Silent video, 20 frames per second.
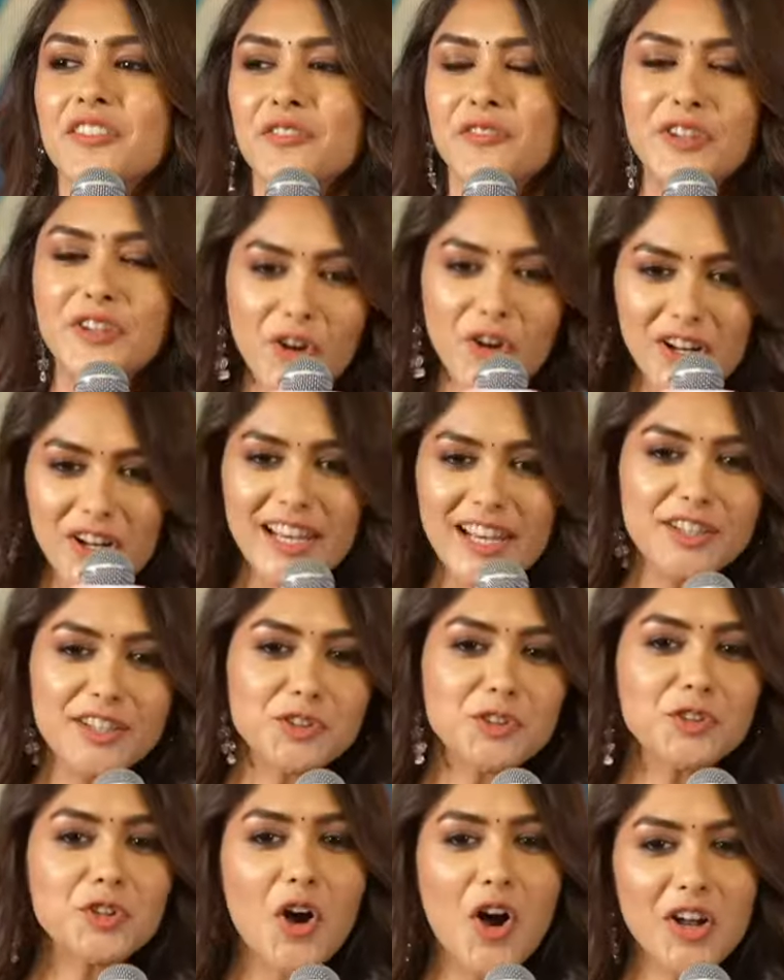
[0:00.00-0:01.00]
we all like
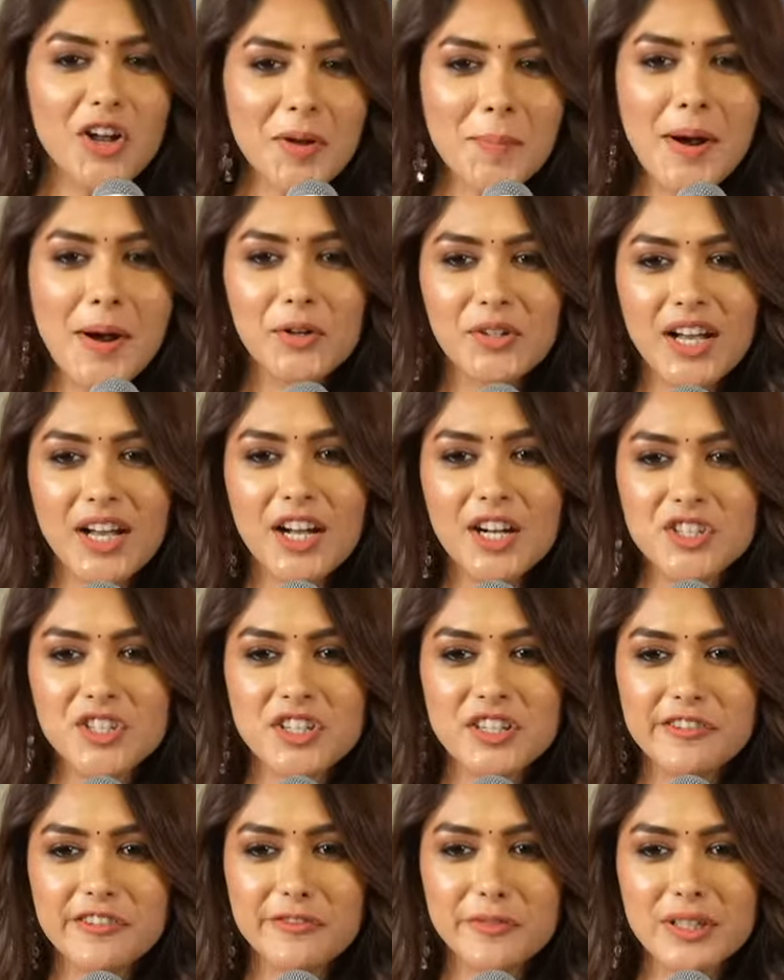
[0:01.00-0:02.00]
to talk about our
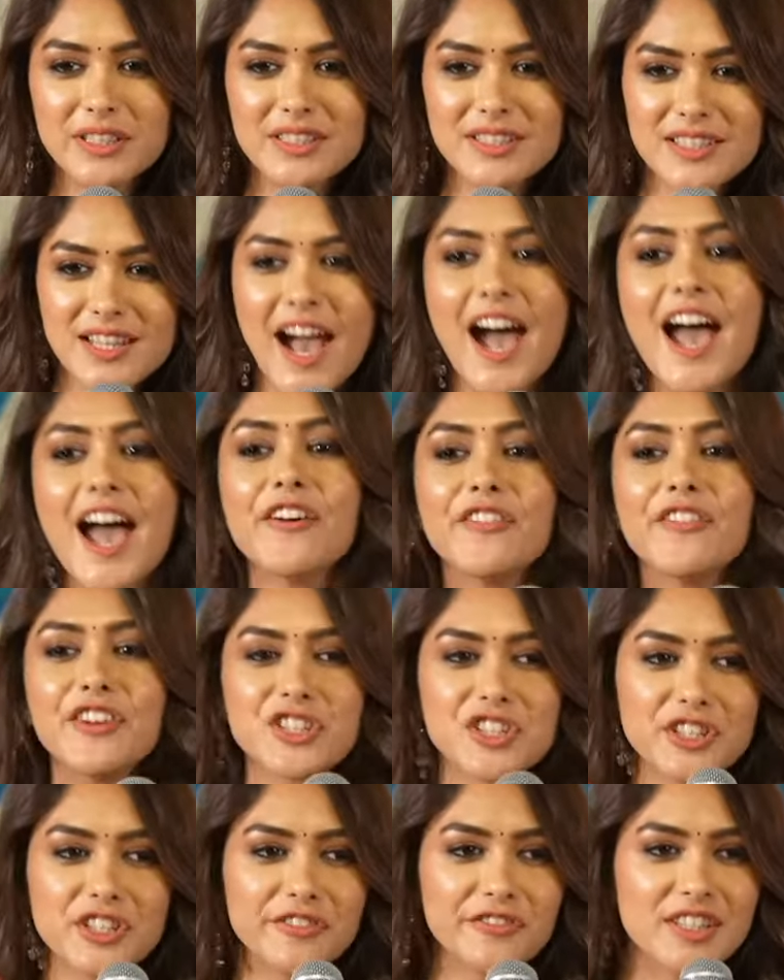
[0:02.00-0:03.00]
achievements i have
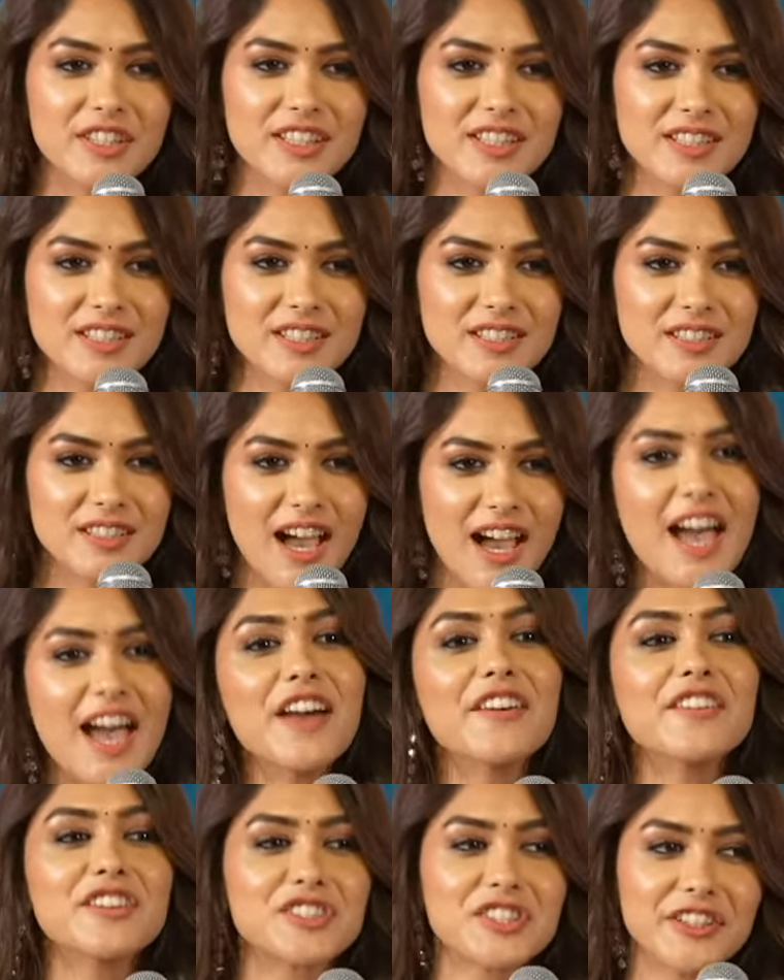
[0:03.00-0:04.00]
achieved this i
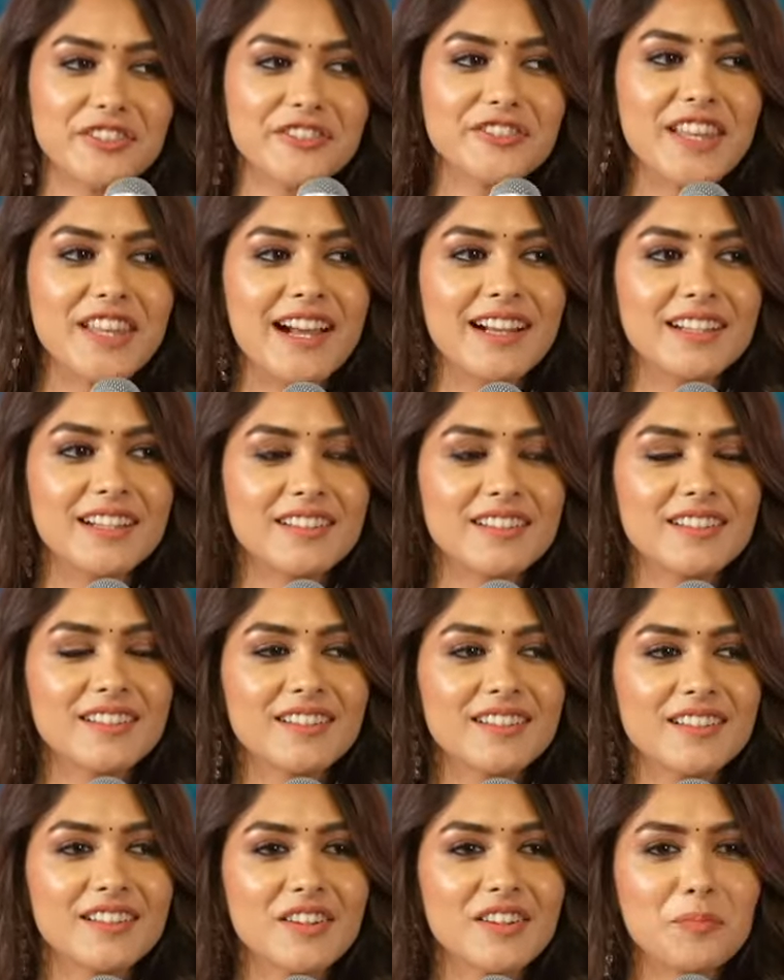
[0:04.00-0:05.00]
have achieved that
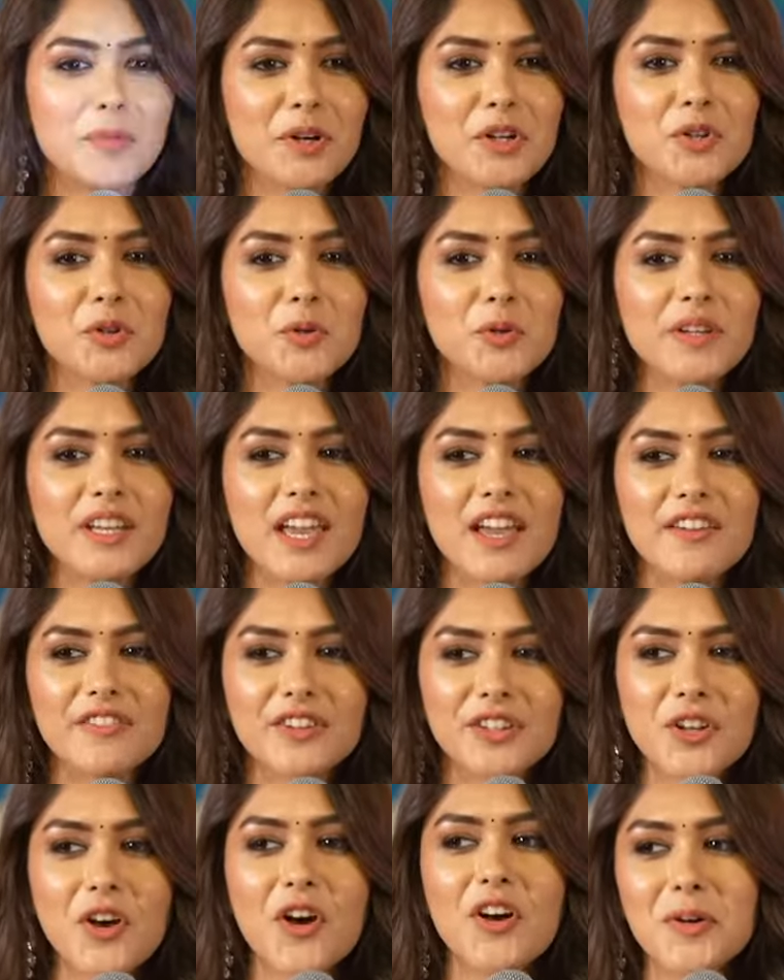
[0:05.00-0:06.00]
but do we
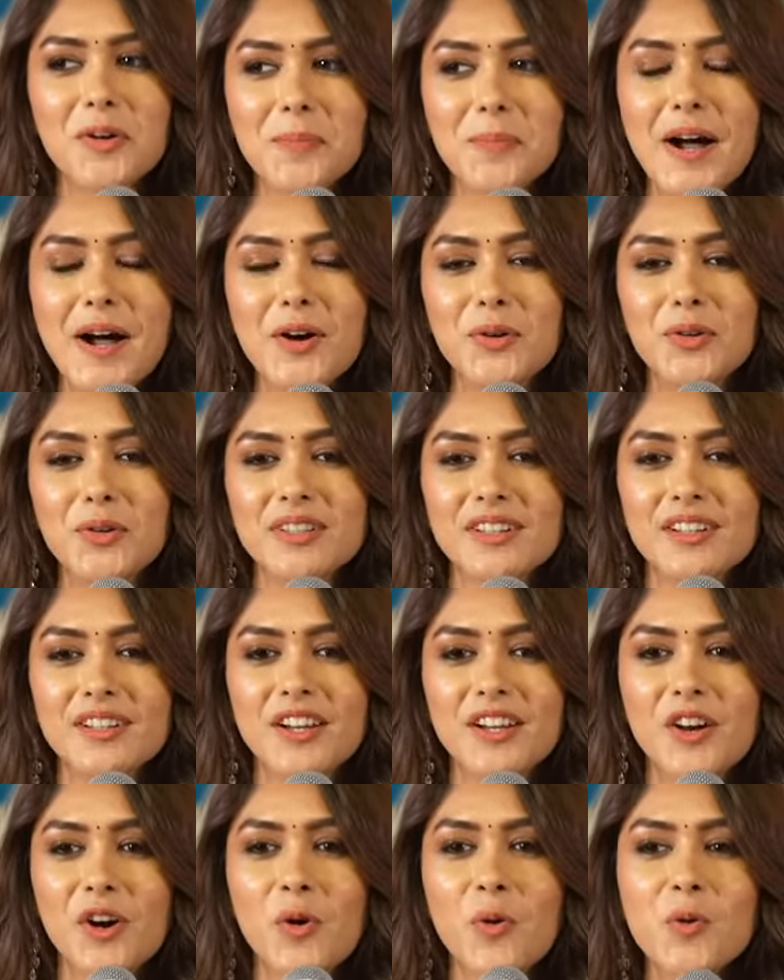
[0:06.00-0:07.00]
ever talk about
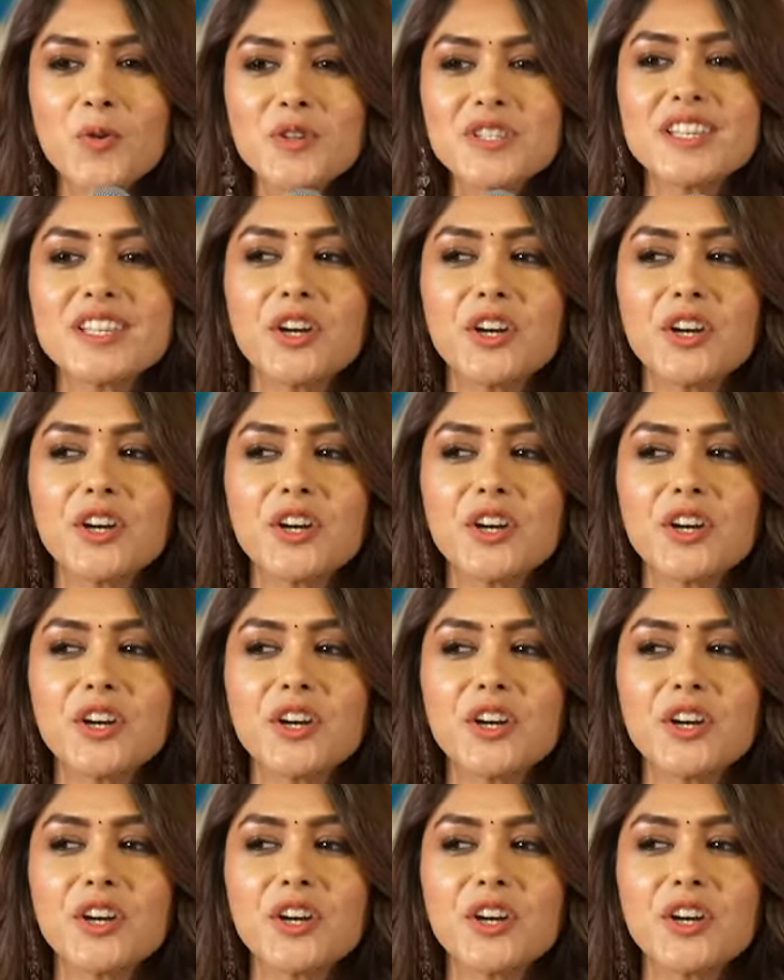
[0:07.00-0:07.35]
who is